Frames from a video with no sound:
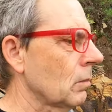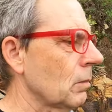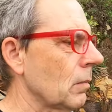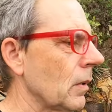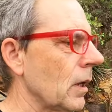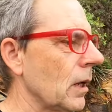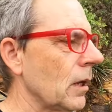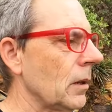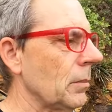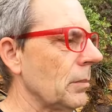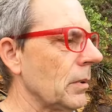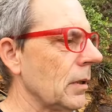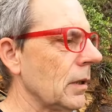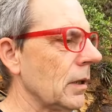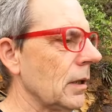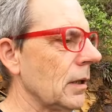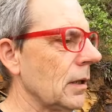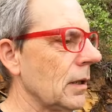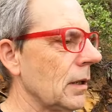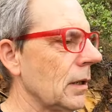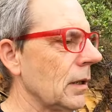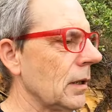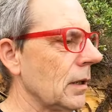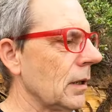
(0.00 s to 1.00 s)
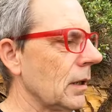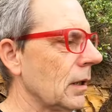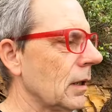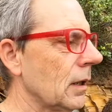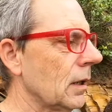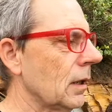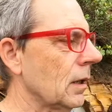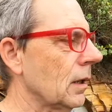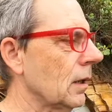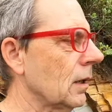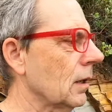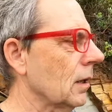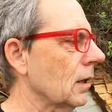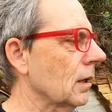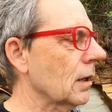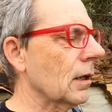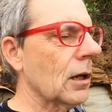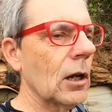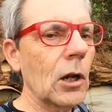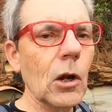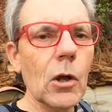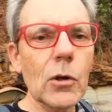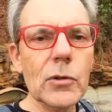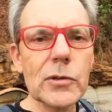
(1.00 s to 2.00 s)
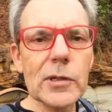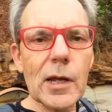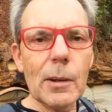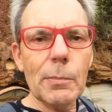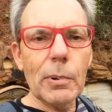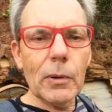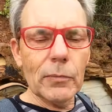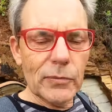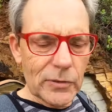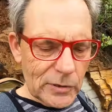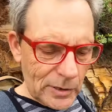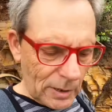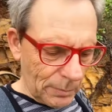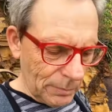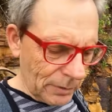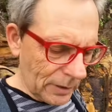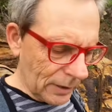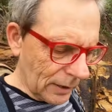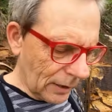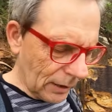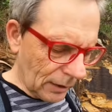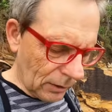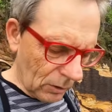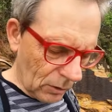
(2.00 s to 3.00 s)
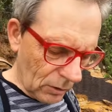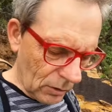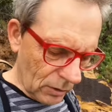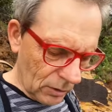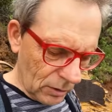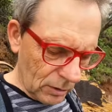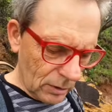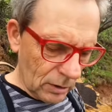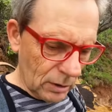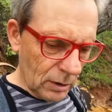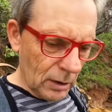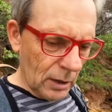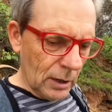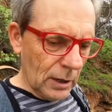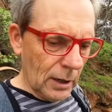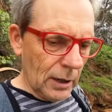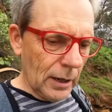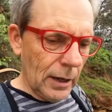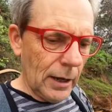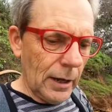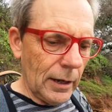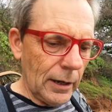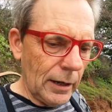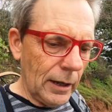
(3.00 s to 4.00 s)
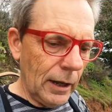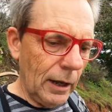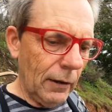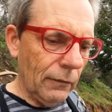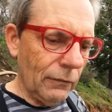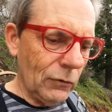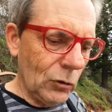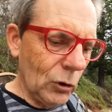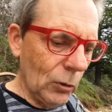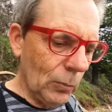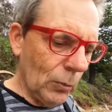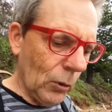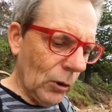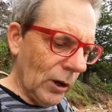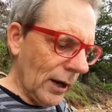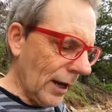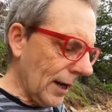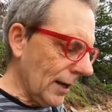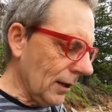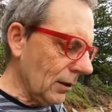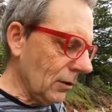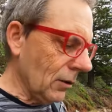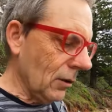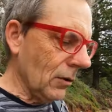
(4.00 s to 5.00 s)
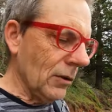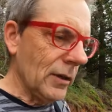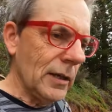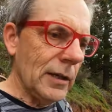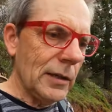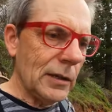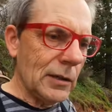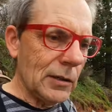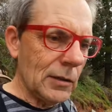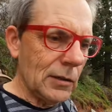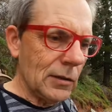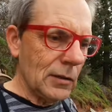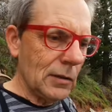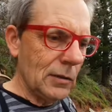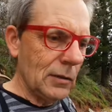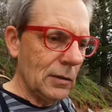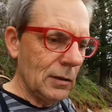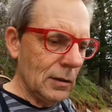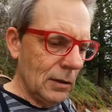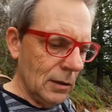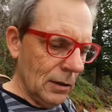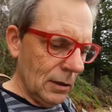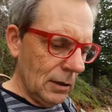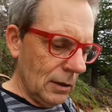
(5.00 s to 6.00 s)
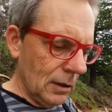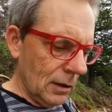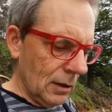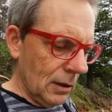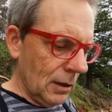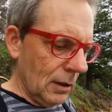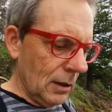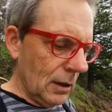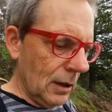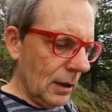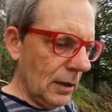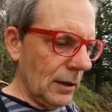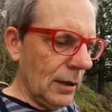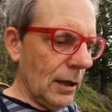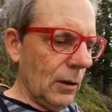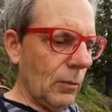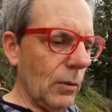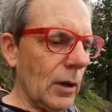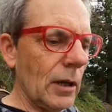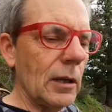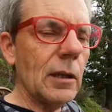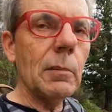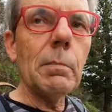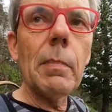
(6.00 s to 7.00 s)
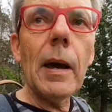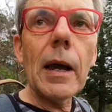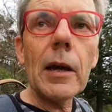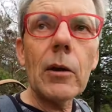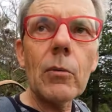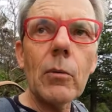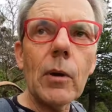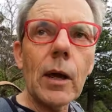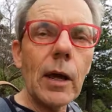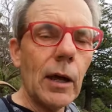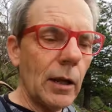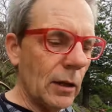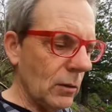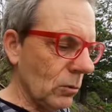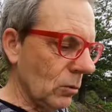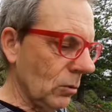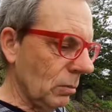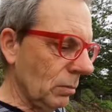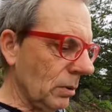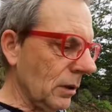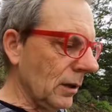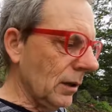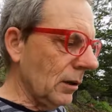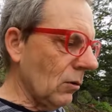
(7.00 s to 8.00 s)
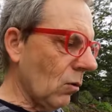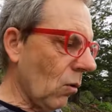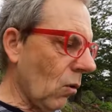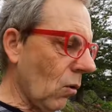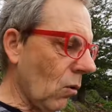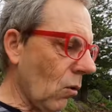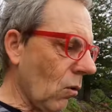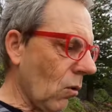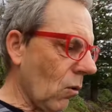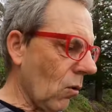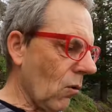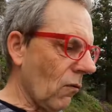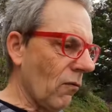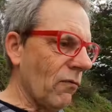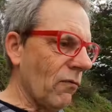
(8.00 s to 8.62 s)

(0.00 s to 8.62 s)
Maybe uh, a close-up of something at f2.8 on this and that way the background will be all